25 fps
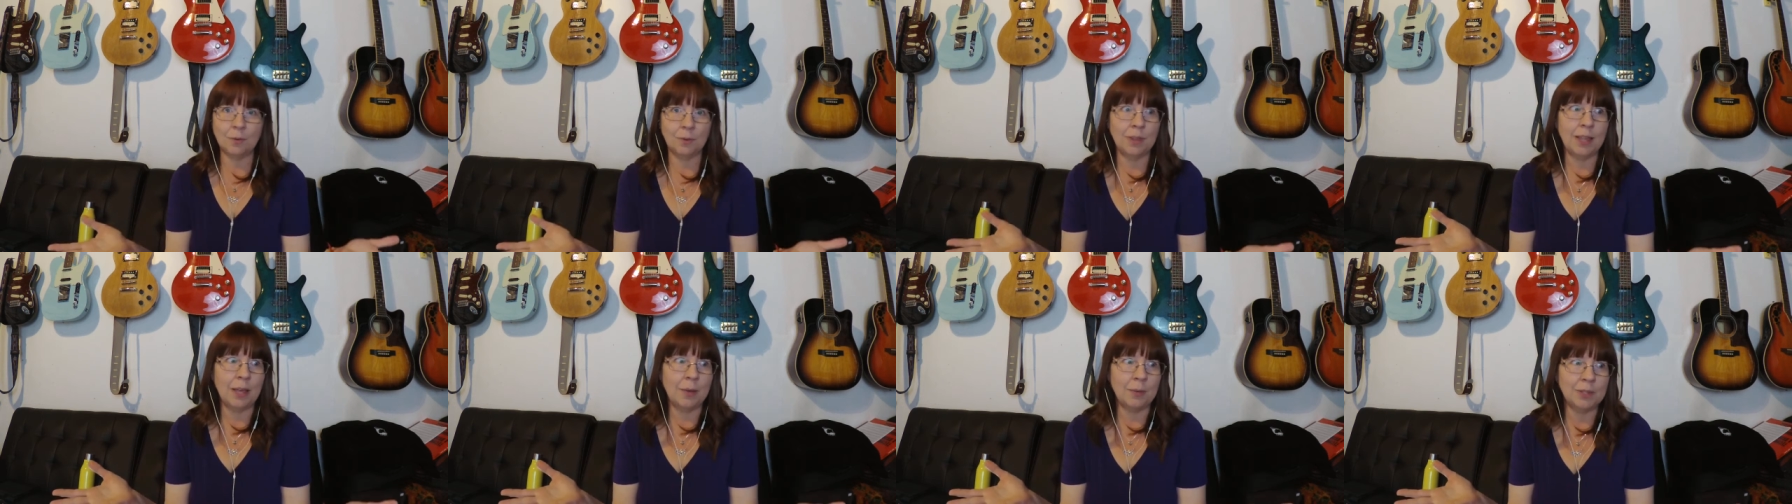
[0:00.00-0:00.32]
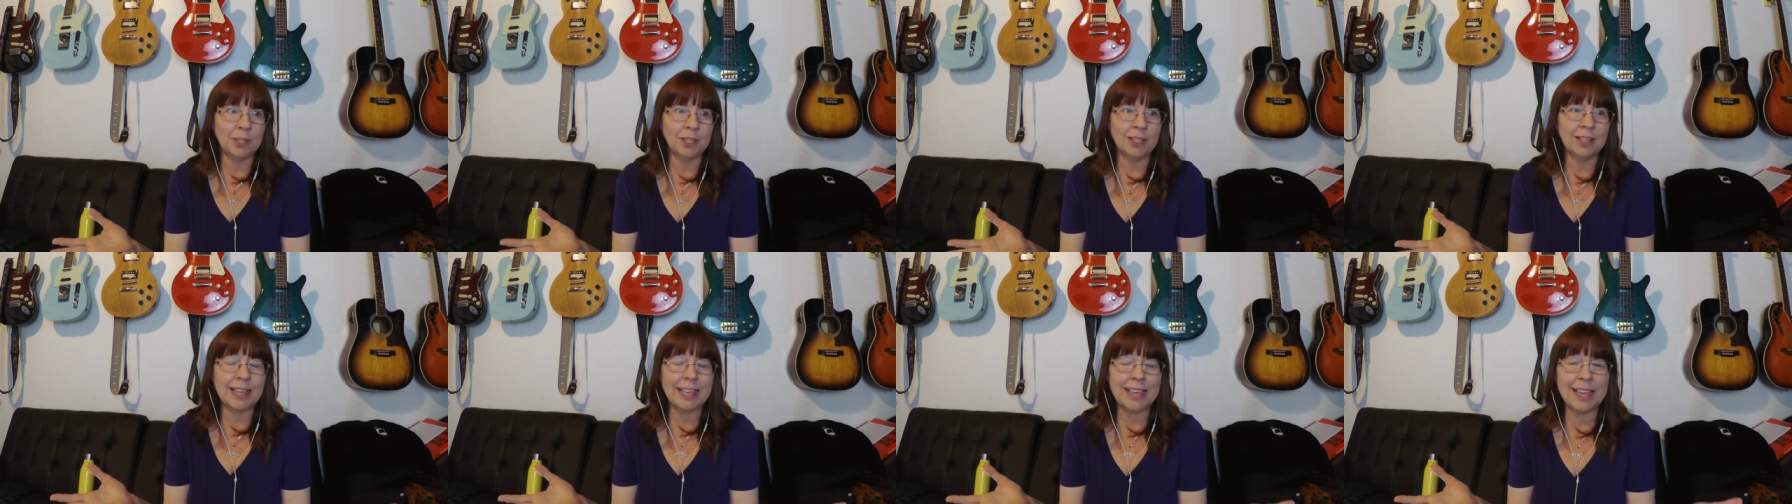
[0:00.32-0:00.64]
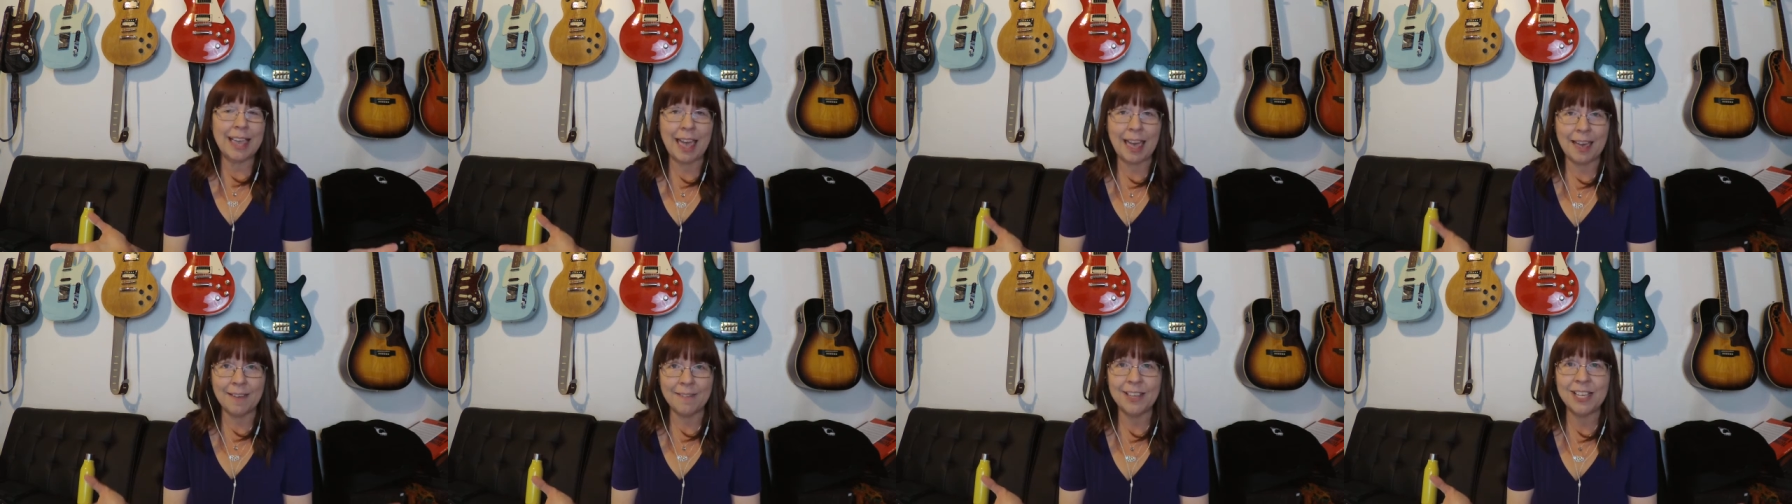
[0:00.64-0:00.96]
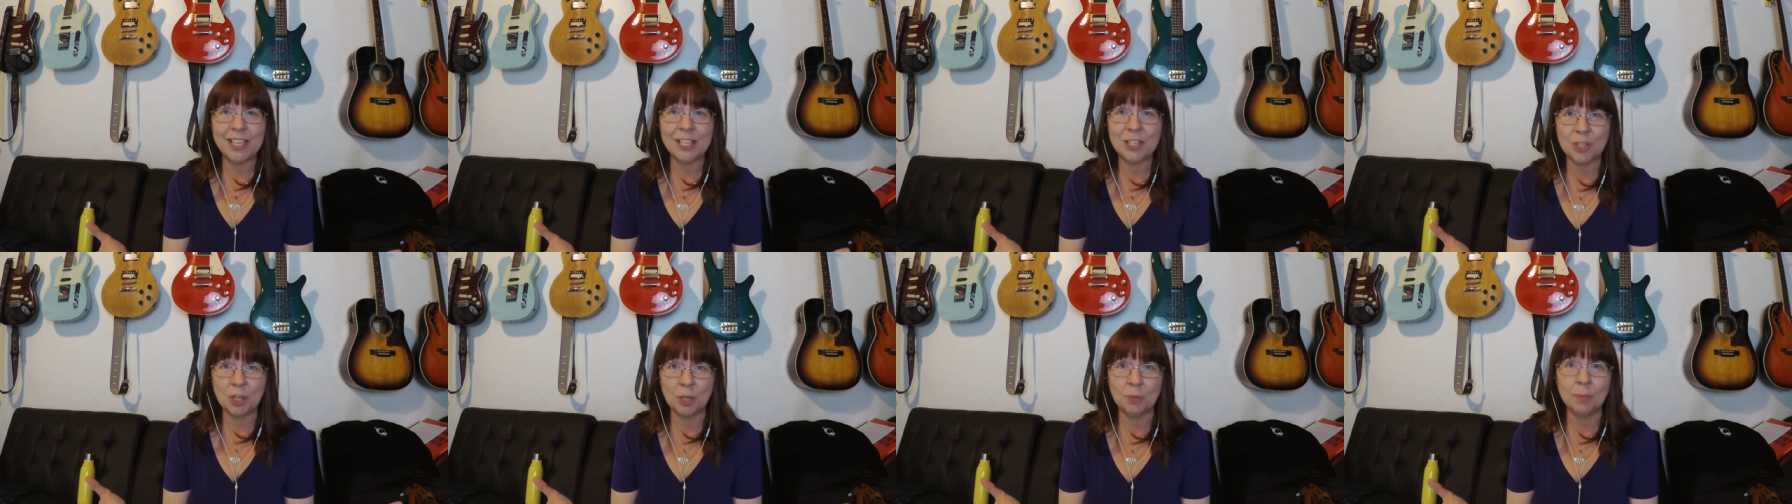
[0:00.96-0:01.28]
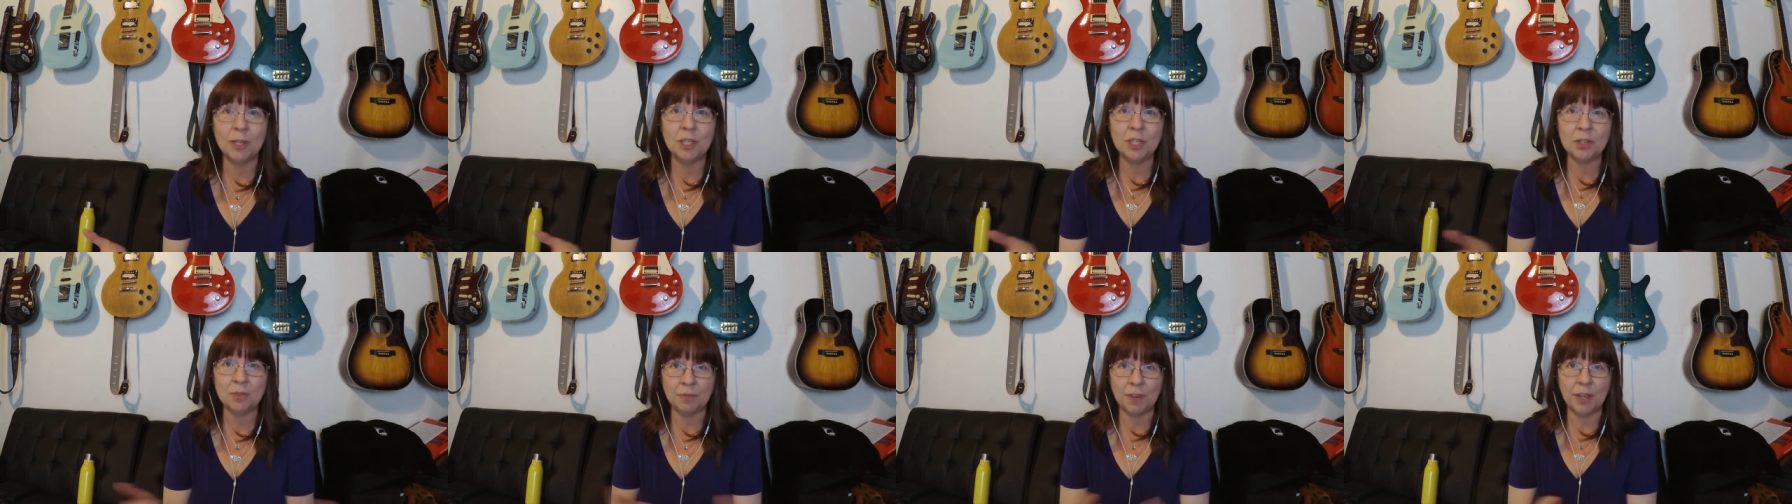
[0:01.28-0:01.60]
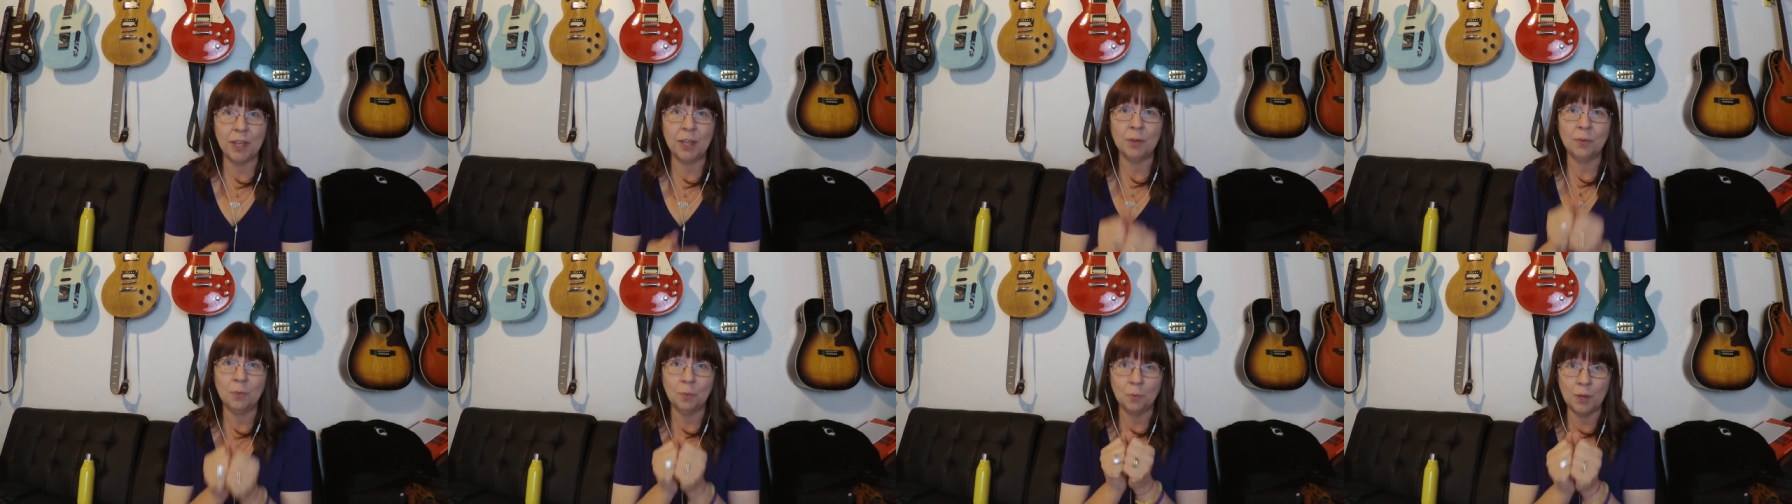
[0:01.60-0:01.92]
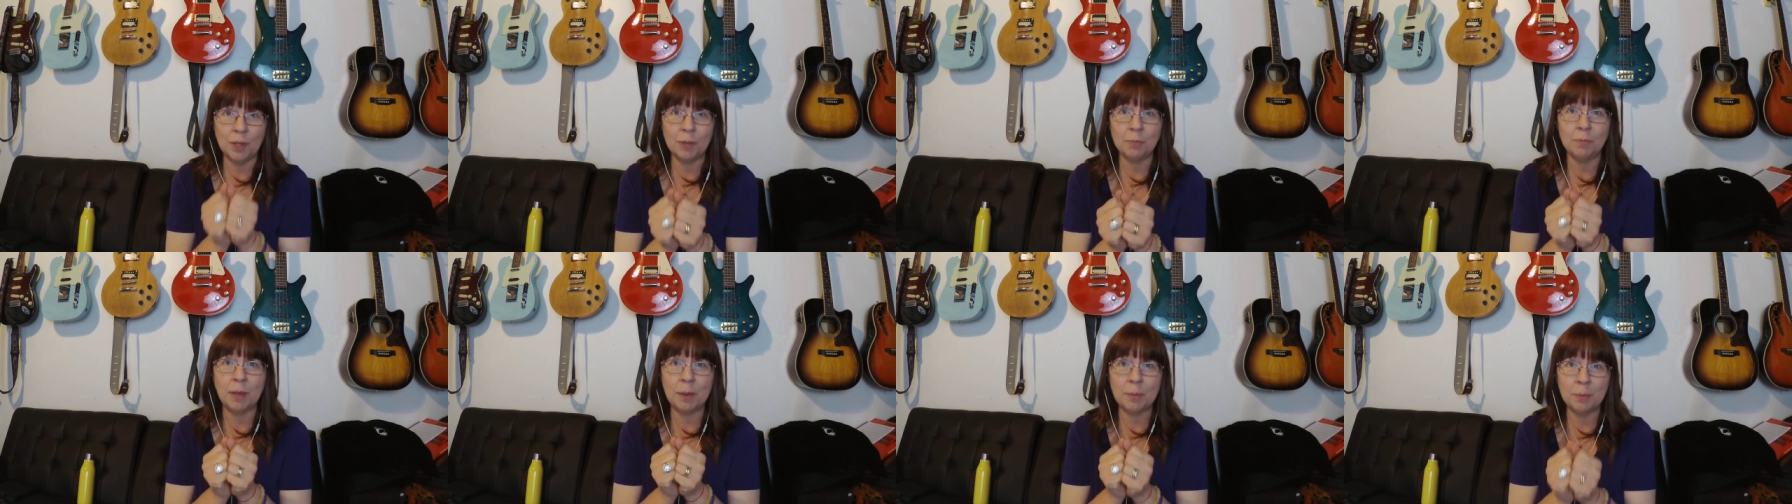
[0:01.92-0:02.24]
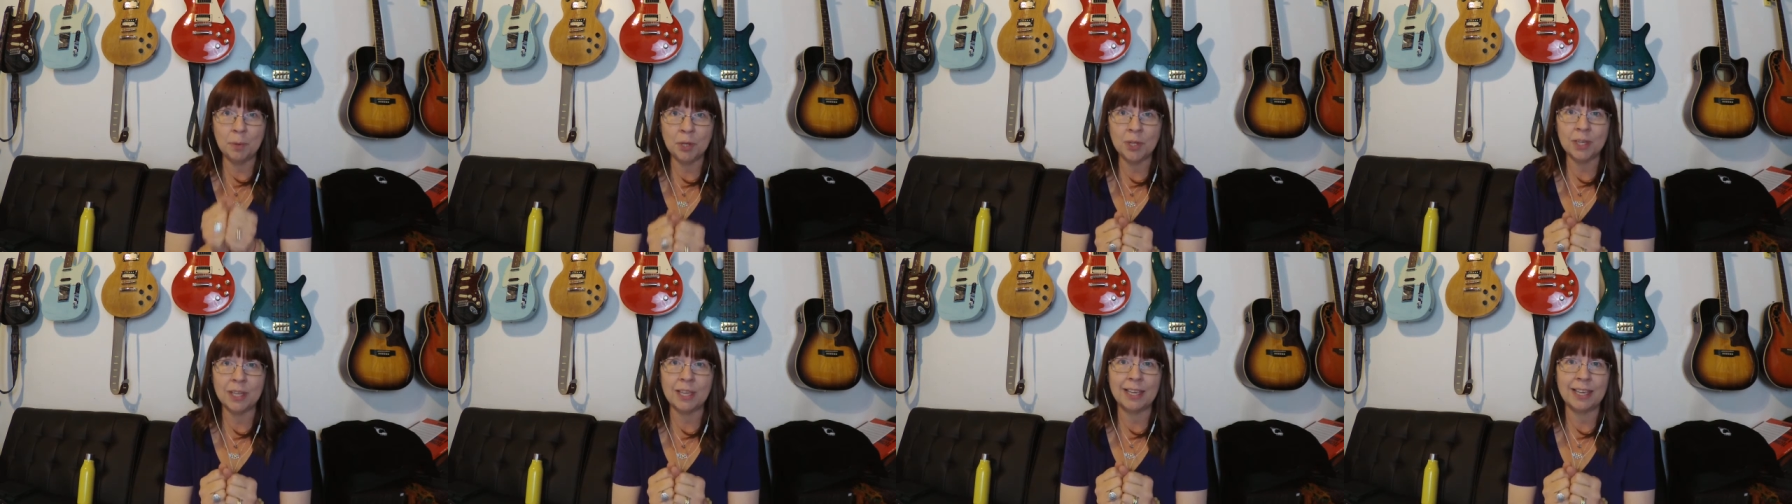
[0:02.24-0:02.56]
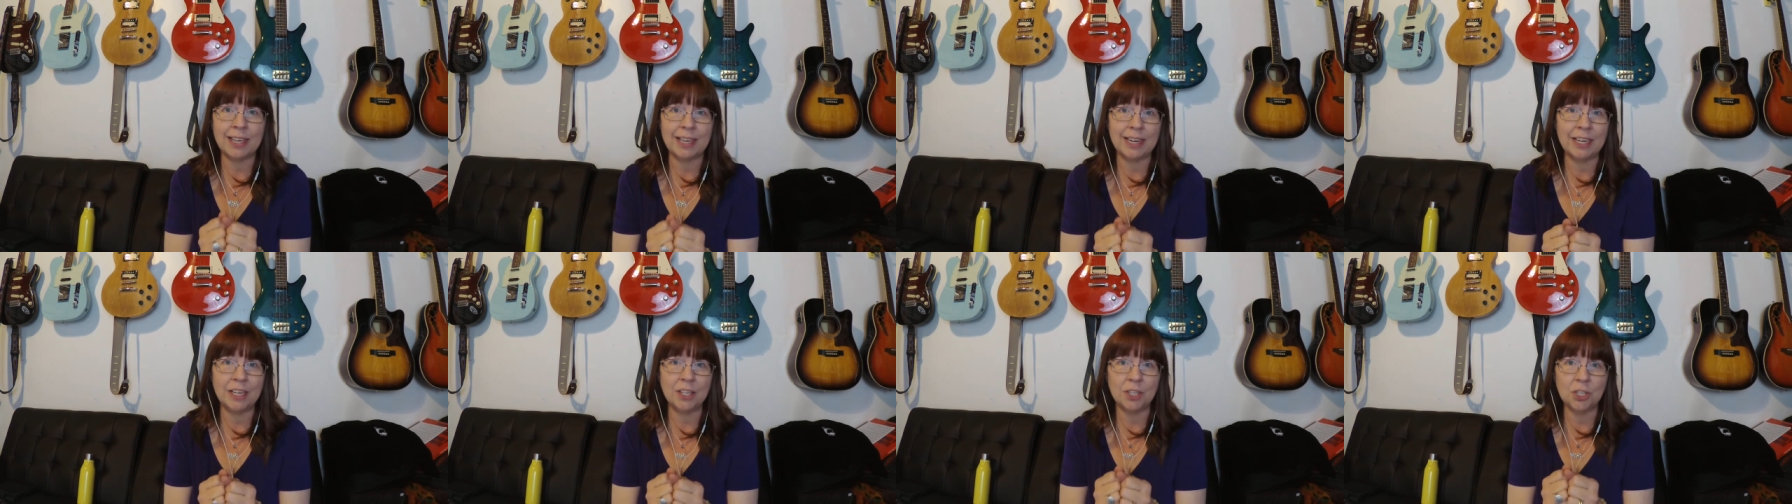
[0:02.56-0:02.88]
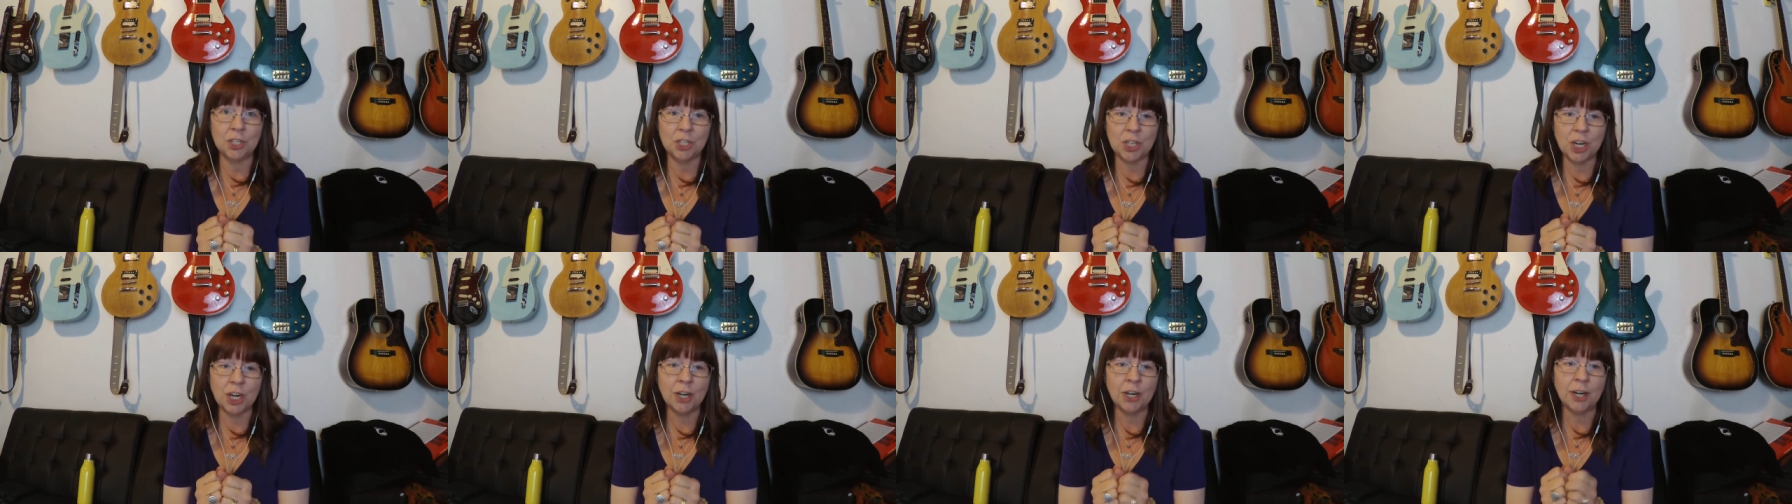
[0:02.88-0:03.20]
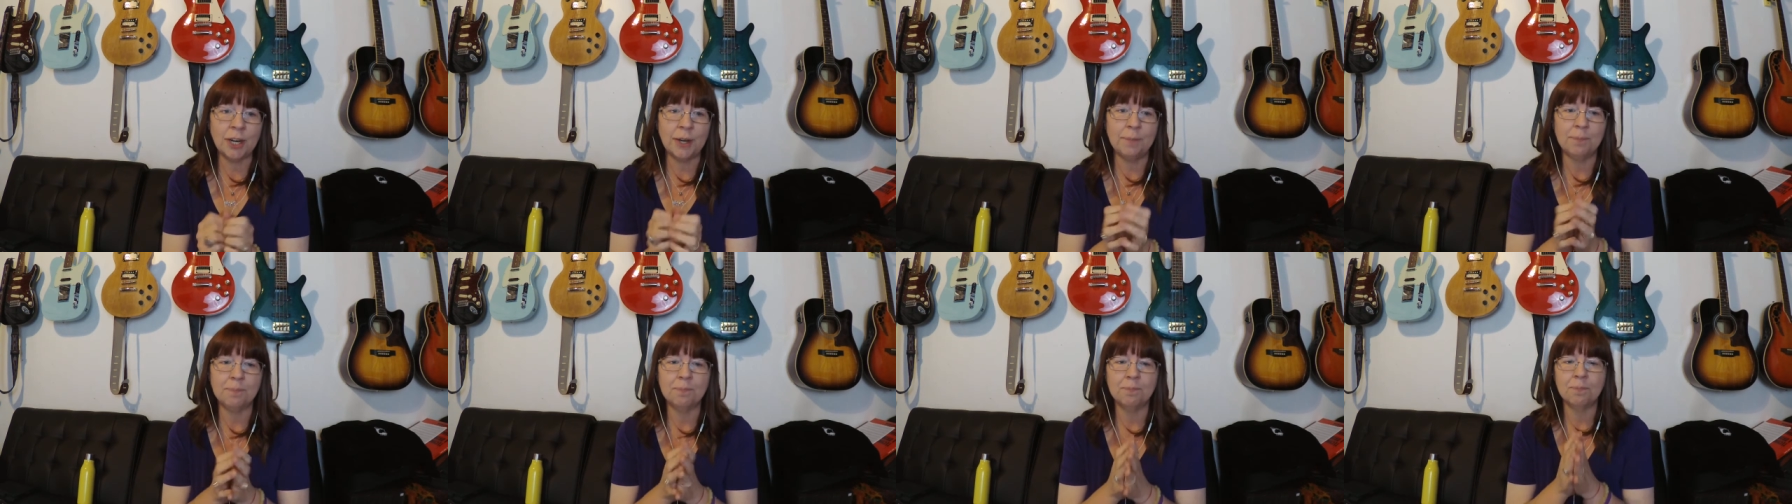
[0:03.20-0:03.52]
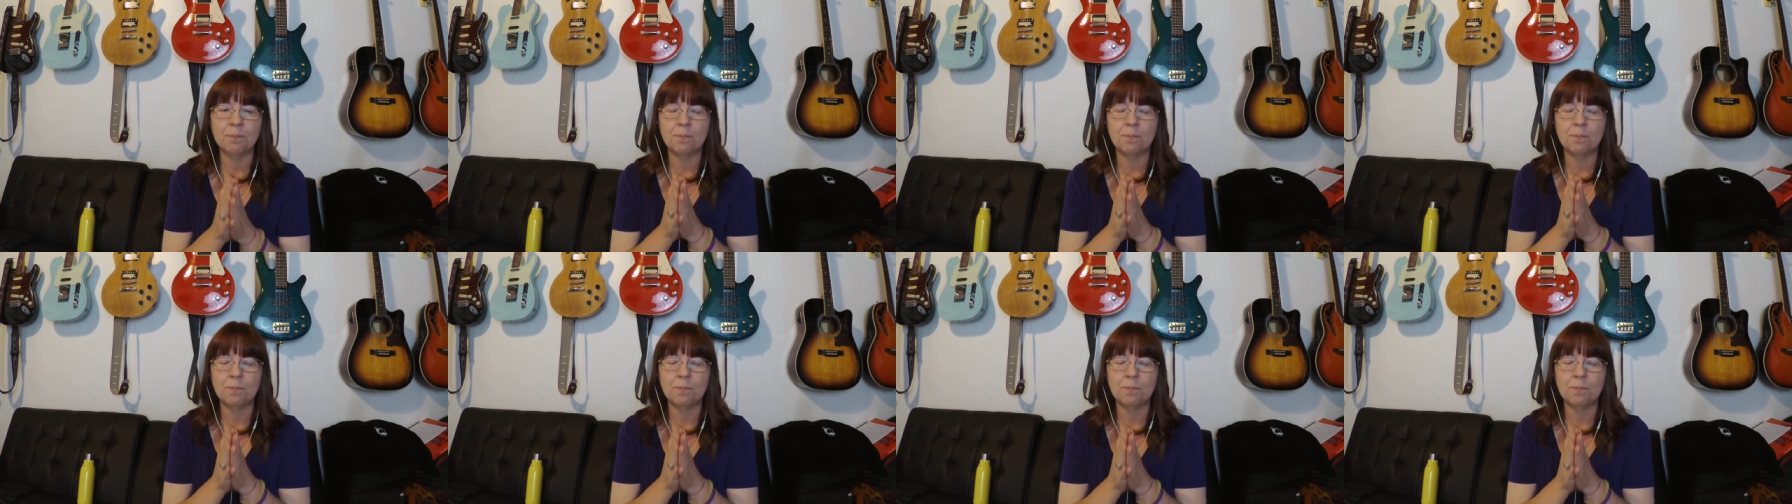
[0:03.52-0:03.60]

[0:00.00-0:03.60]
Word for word: Well, that would look like having so much fun with my book and getting to share it.